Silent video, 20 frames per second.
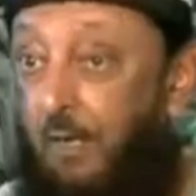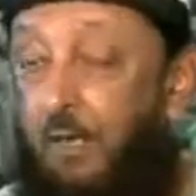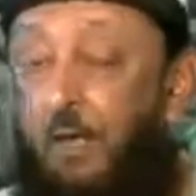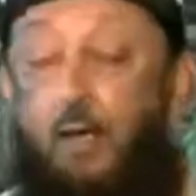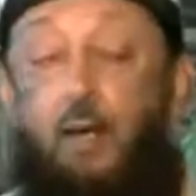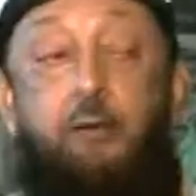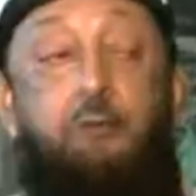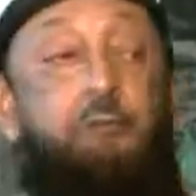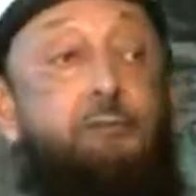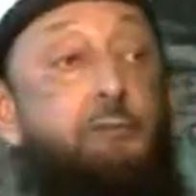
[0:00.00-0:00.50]

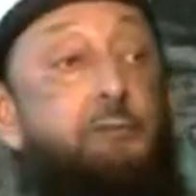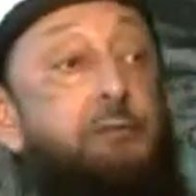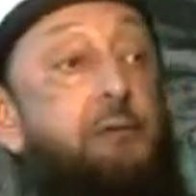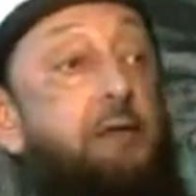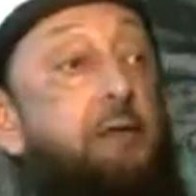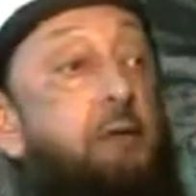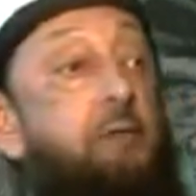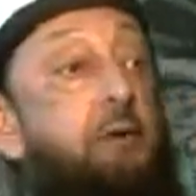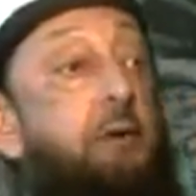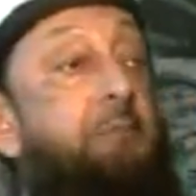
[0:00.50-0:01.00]
And so
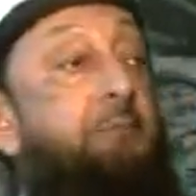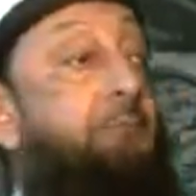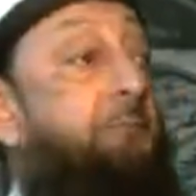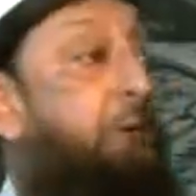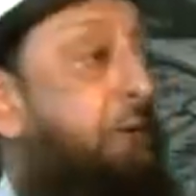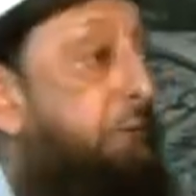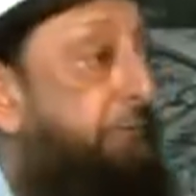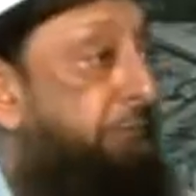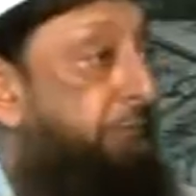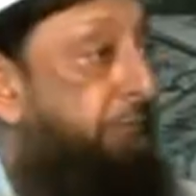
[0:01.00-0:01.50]
they are ripped
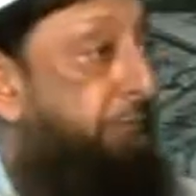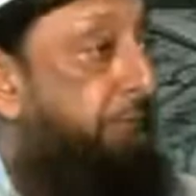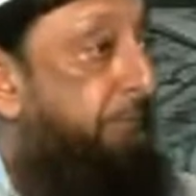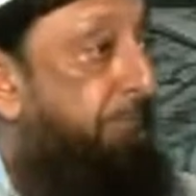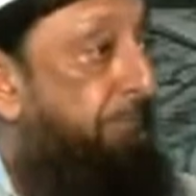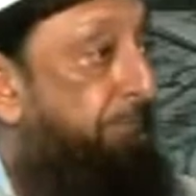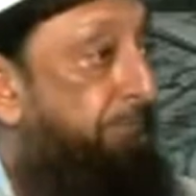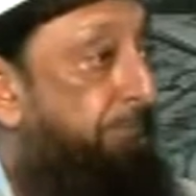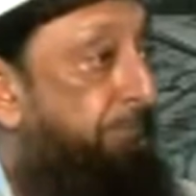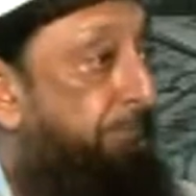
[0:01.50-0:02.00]
off.
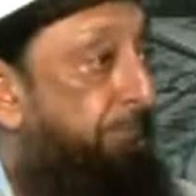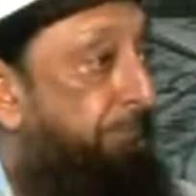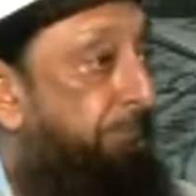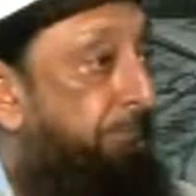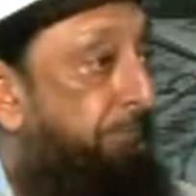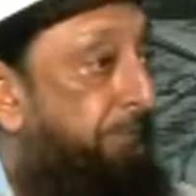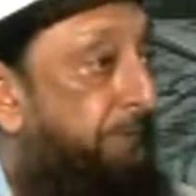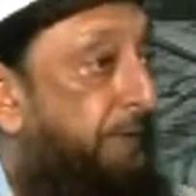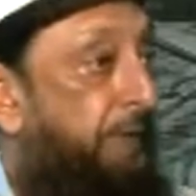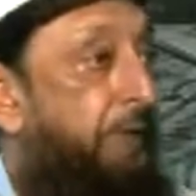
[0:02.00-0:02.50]

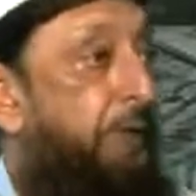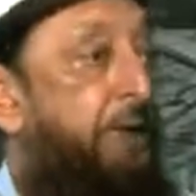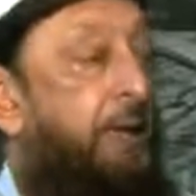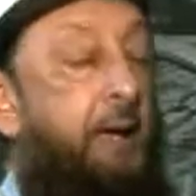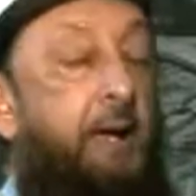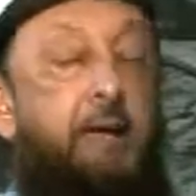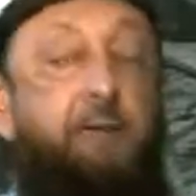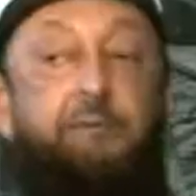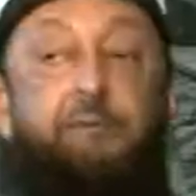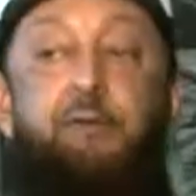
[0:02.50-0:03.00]

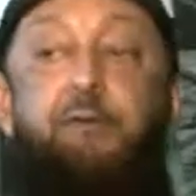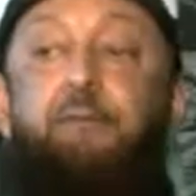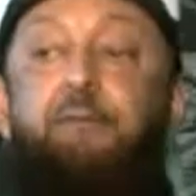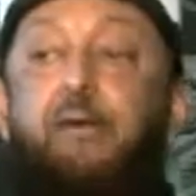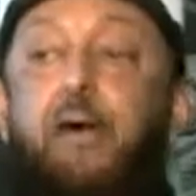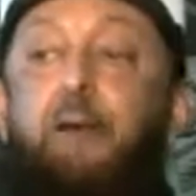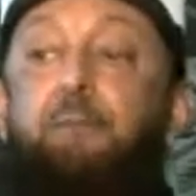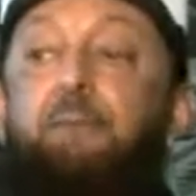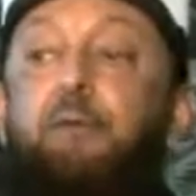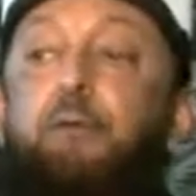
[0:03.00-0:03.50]
And this
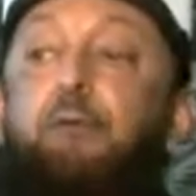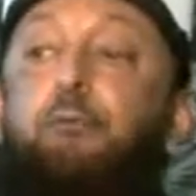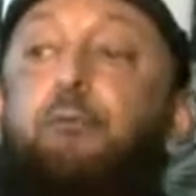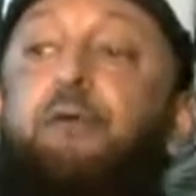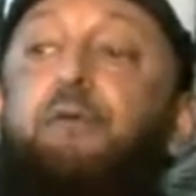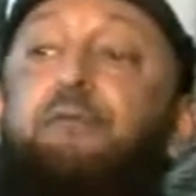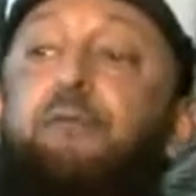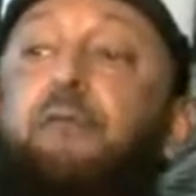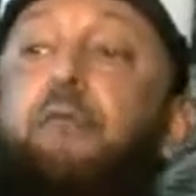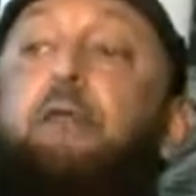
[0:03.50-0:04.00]
happened
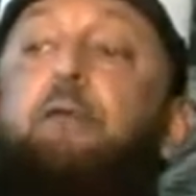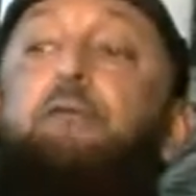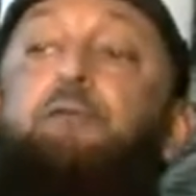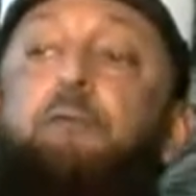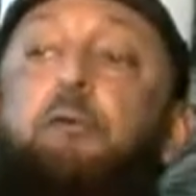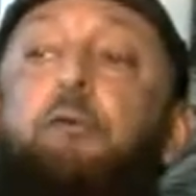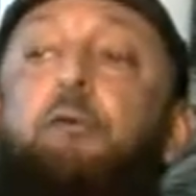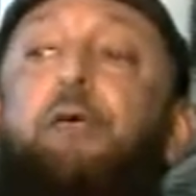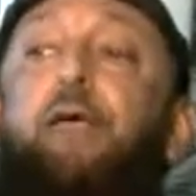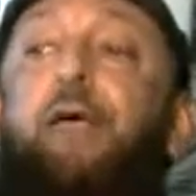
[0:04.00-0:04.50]
within a
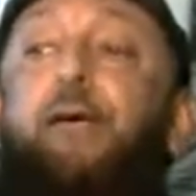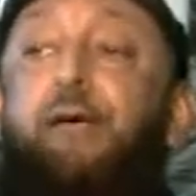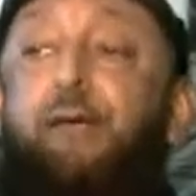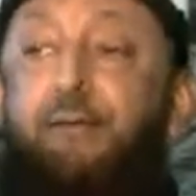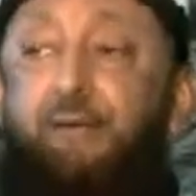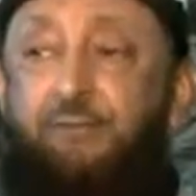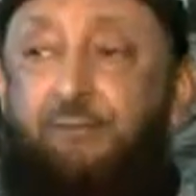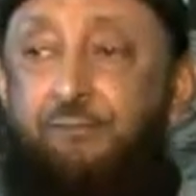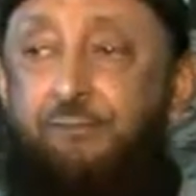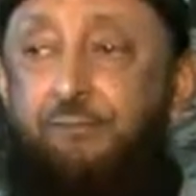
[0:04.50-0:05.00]
few
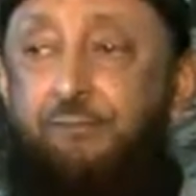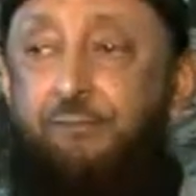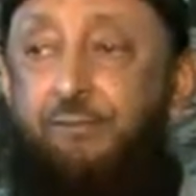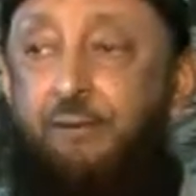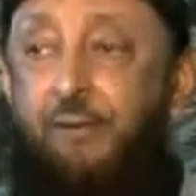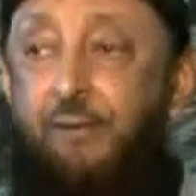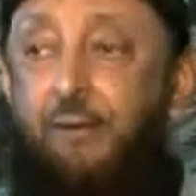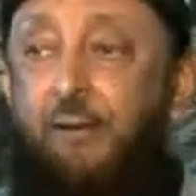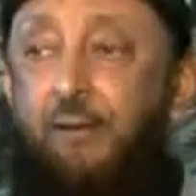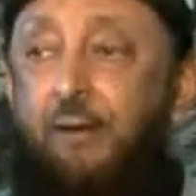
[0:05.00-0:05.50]
years
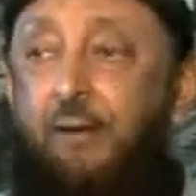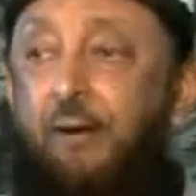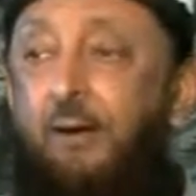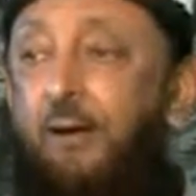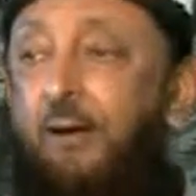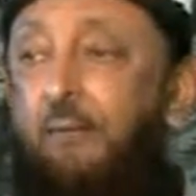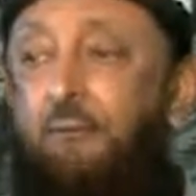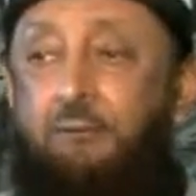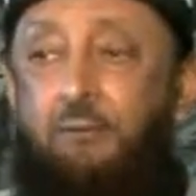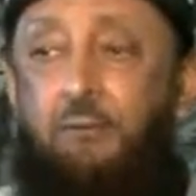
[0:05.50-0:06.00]

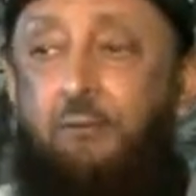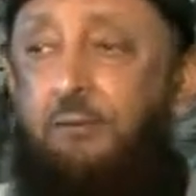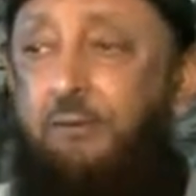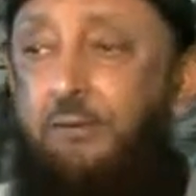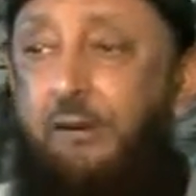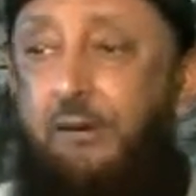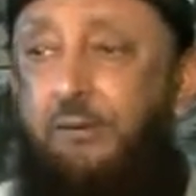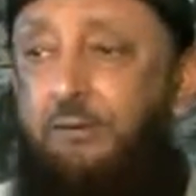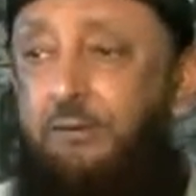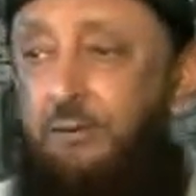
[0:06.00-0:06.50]
of the
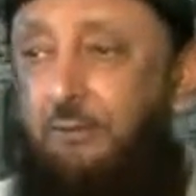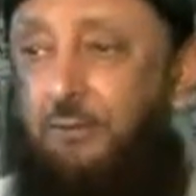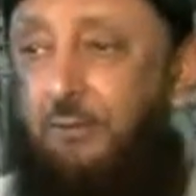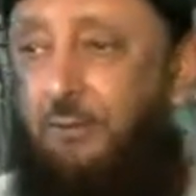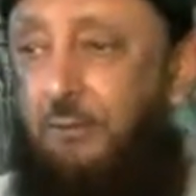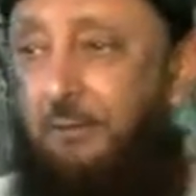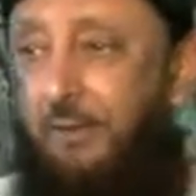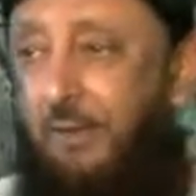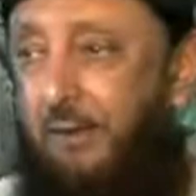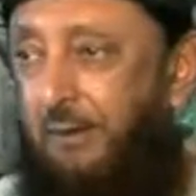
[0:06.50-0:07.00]
creation of
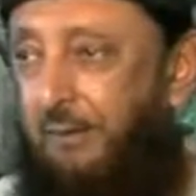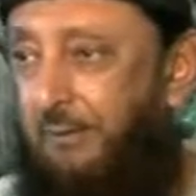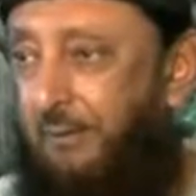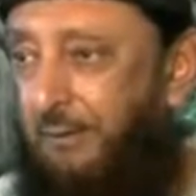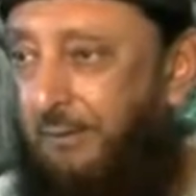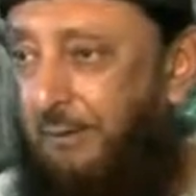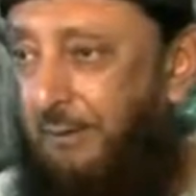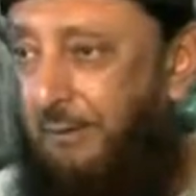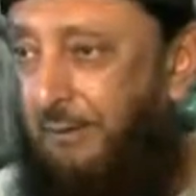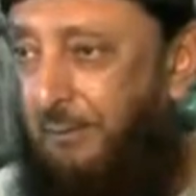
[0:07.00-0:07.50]
the Bank
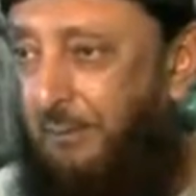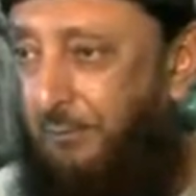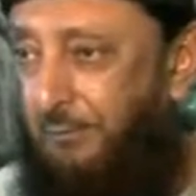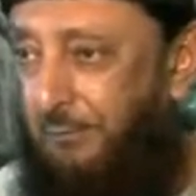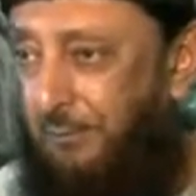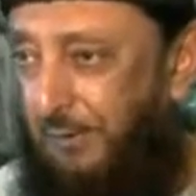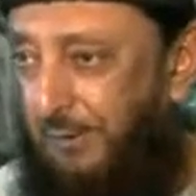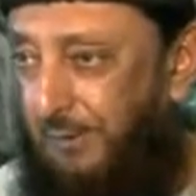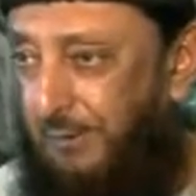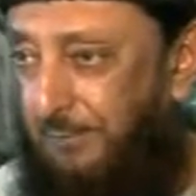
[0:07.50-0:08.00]

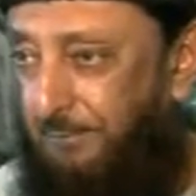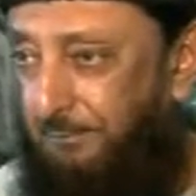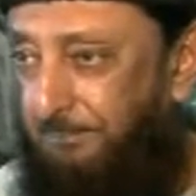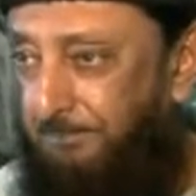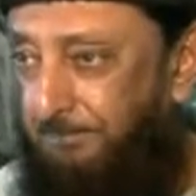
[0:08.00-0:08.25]
of England.